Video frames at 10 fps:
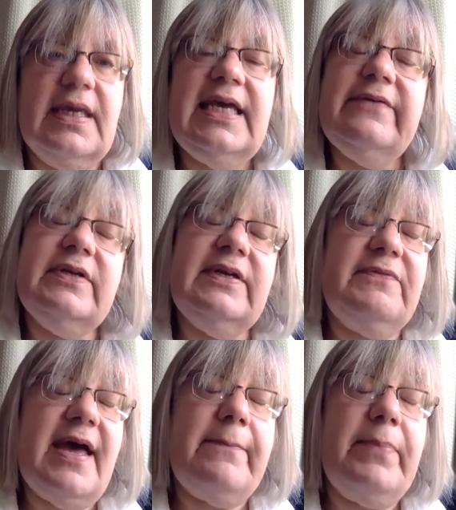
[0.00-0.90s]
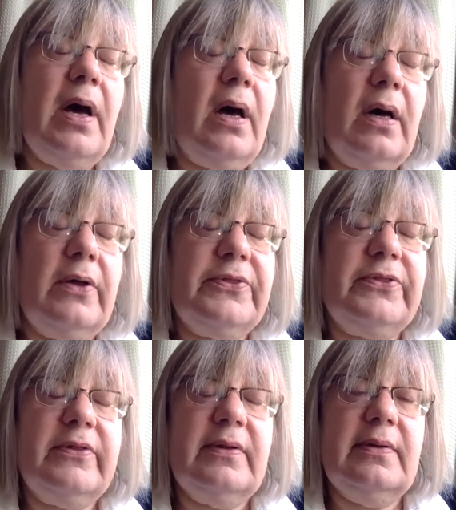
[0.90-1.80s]
Even if that path
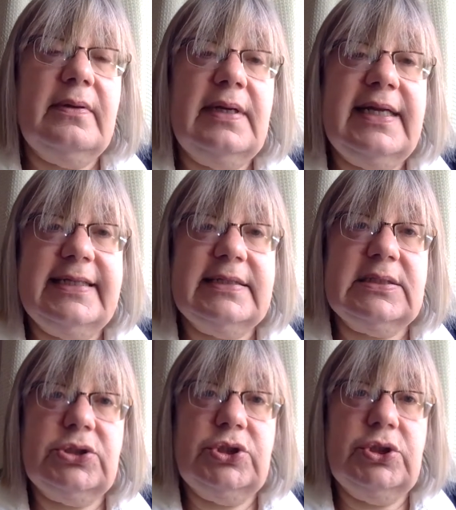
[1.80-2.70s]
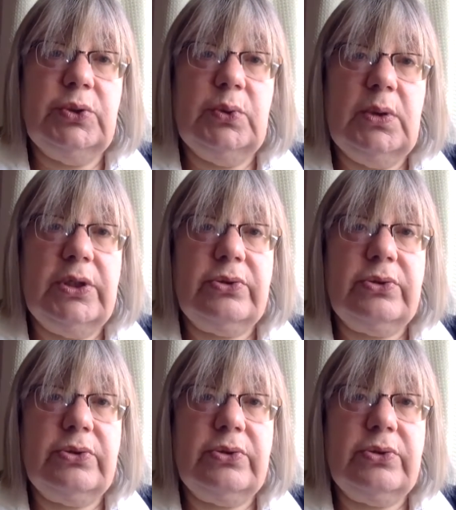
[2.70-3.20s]
leads to a